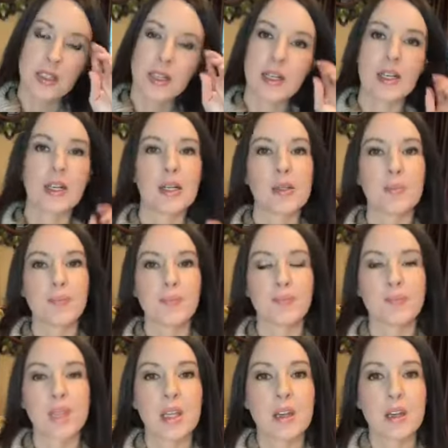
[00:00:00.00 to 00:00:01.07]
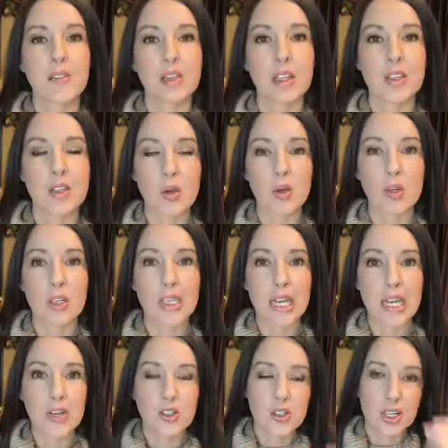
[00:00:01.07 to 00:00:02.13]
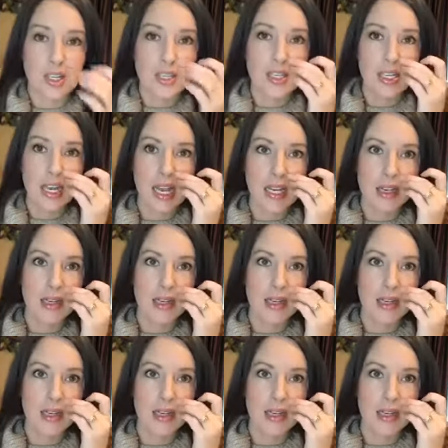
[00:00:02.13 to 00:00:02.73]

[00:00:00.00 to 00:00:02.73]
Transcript: Um, feeling so good and energized today.